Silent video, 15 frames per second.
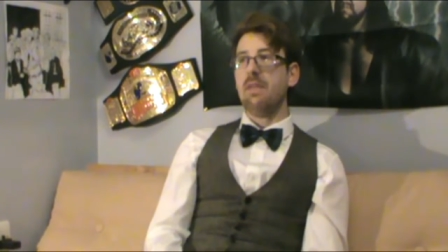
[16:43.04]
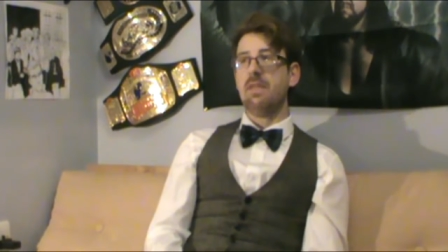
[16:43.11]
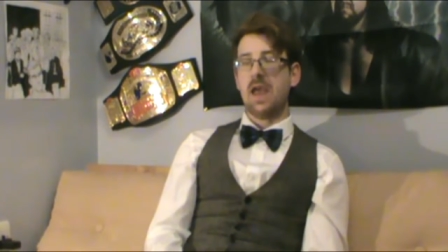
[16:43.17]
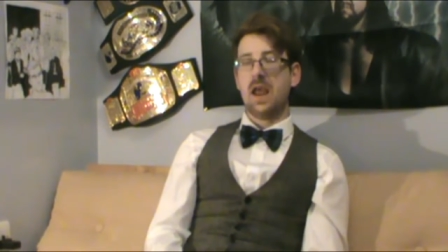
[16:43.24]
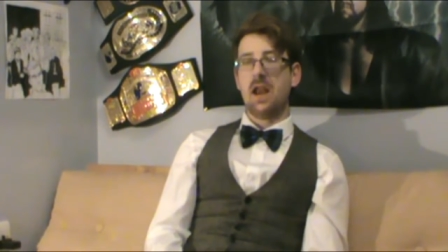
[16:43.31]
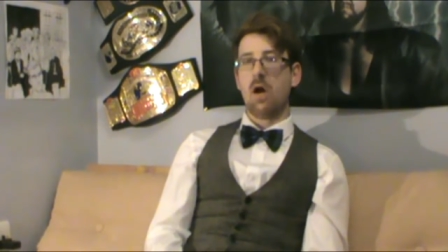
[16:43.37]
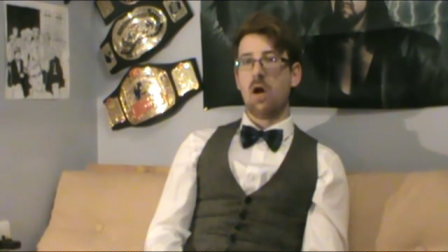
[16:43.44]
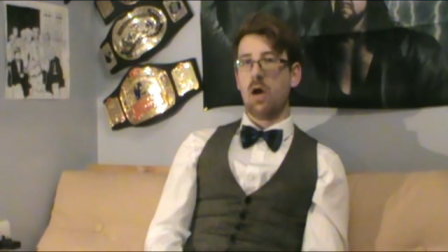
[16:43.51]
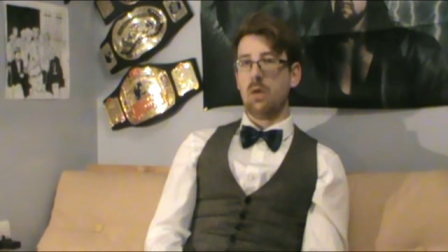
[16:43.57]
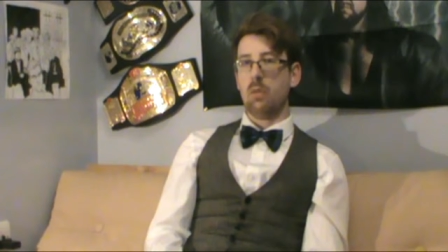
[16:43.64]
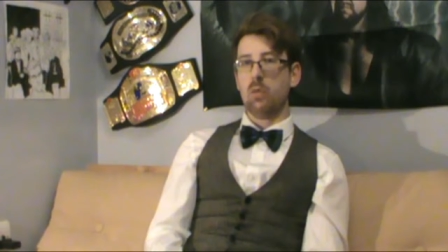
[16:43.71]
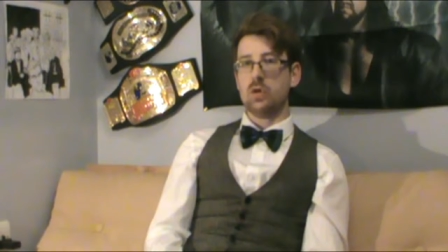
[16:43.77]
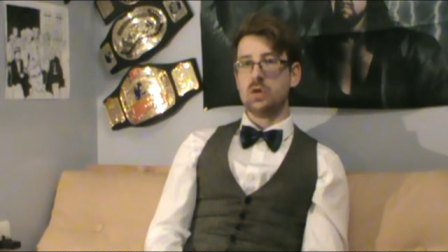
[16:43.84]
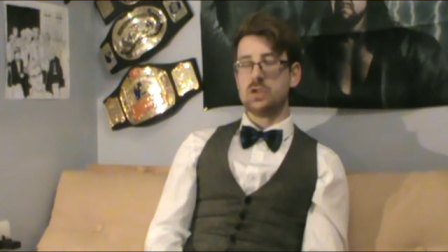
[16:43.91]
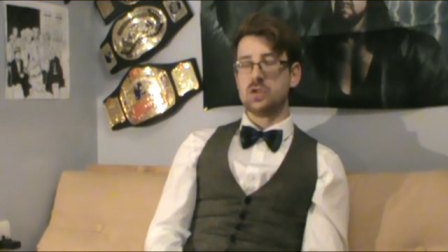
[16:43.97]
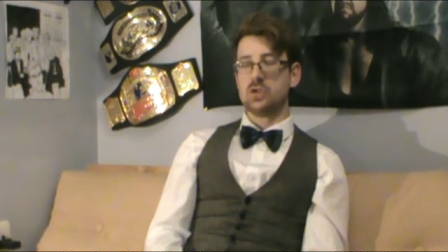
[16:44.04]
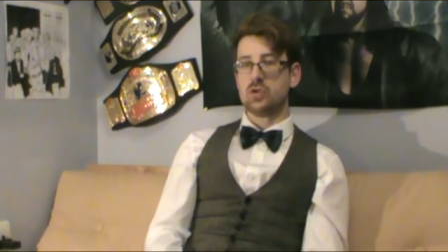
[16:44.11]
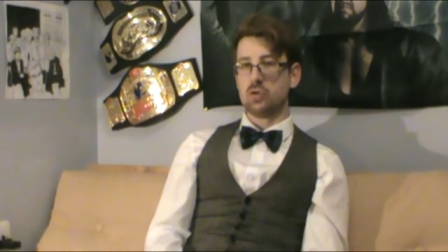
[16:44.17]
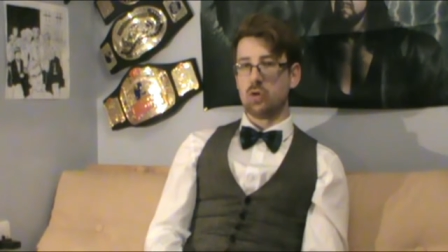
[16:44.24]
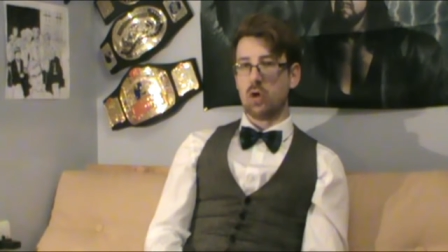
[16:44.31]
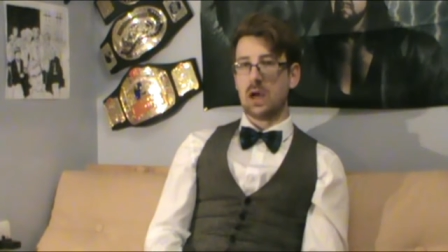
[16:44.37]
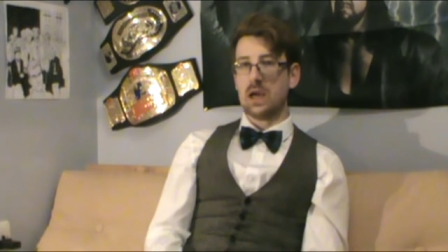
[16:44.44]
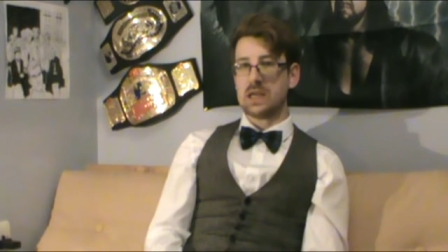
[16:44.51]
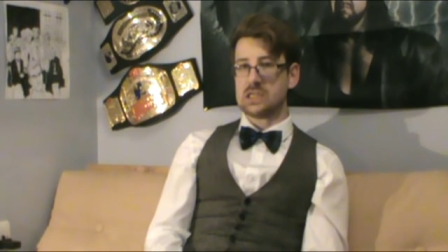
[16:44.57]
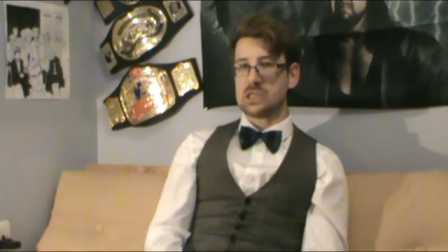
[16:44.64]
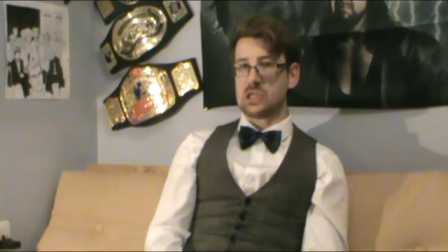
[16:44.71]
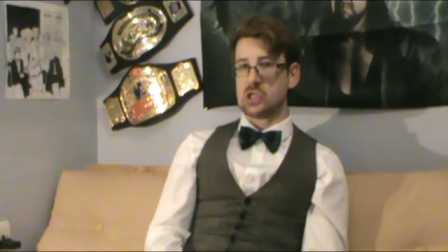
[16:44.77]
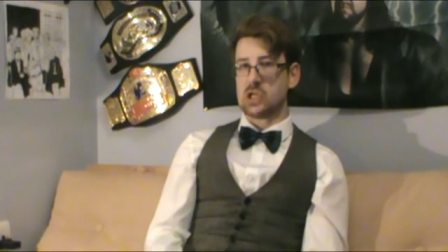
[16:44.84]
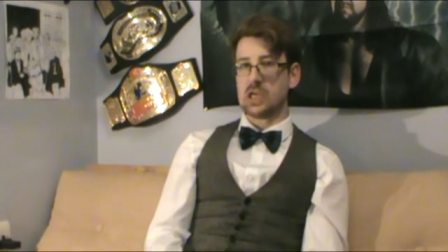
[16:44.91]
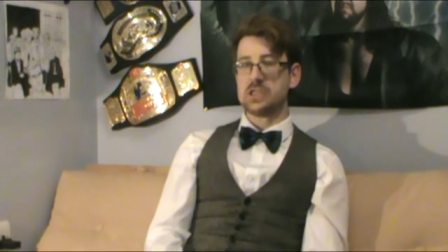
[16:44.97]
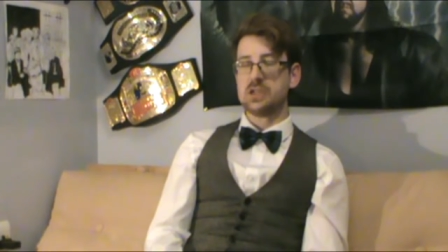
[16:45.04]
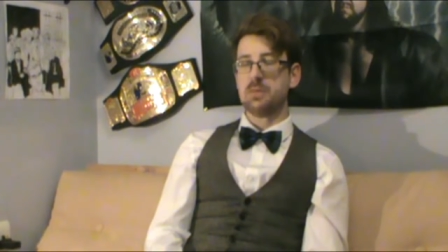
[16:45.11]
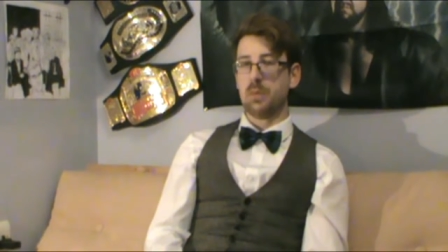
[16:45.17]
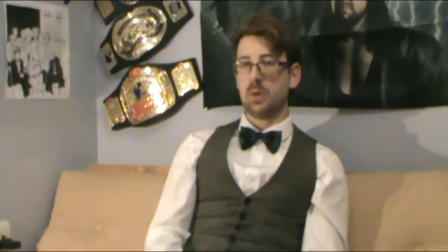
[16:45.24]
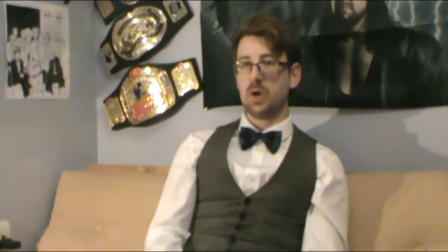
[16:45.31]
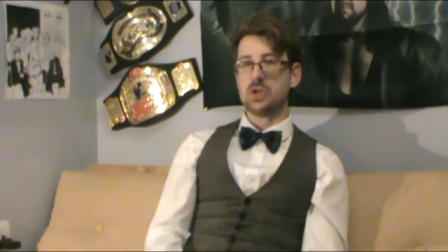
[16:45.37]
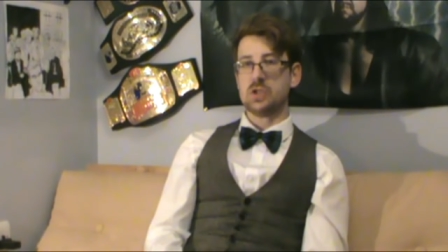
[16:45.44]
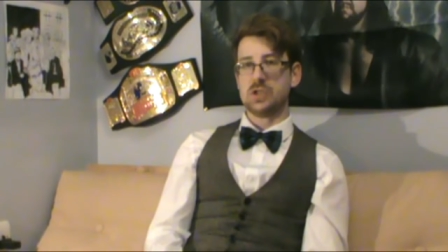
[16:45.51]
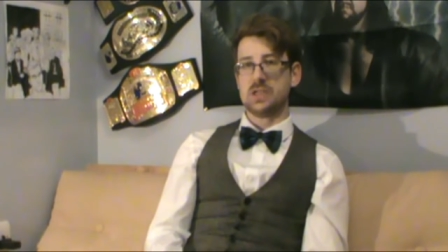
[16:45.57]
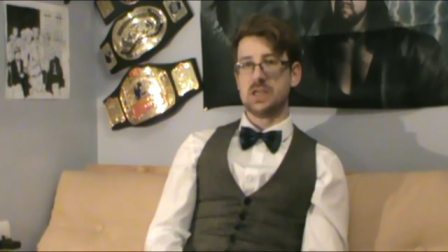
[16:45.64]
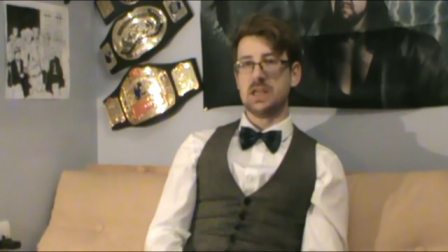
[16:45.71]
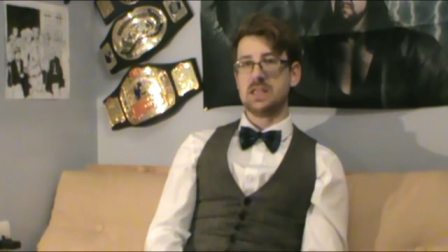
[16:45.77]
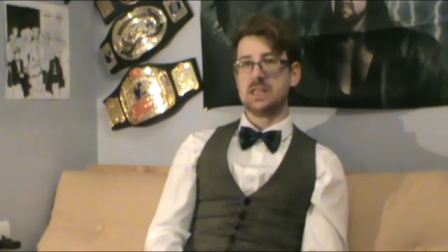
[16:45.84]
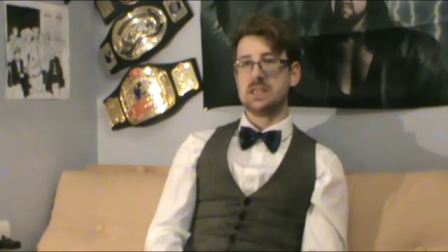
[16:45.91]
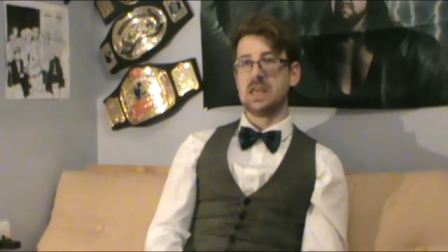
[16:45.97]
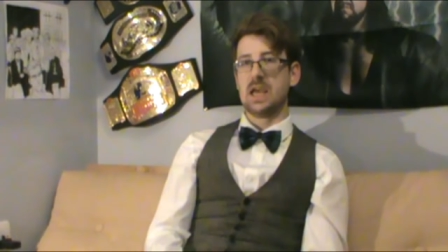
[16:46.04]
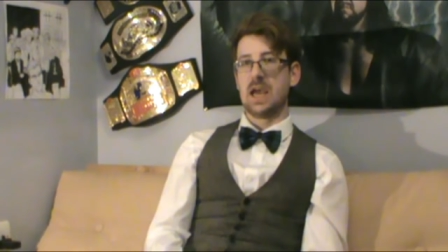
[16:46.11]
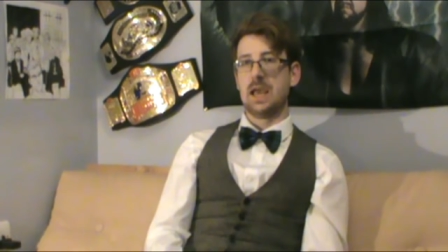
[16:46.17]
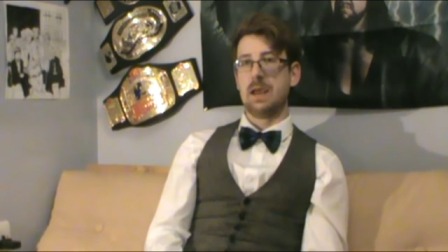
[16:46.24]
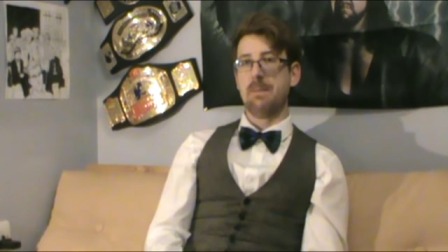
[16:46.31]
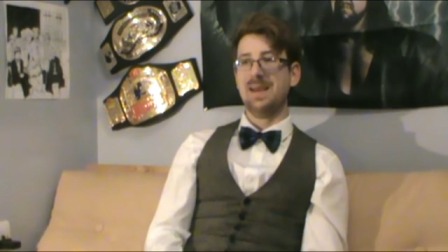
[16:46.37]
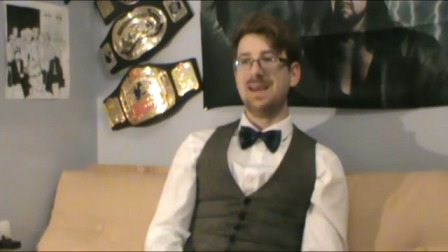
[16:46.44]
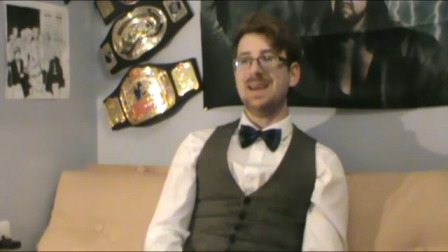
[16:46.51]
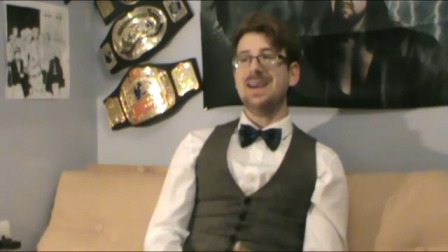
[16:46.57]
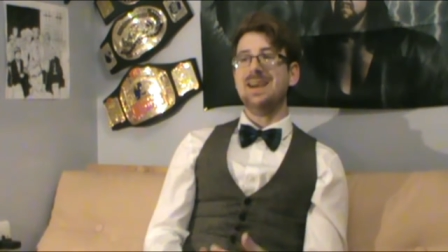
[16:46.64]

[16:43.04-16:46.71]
then I would strongly suggest purchasing this game,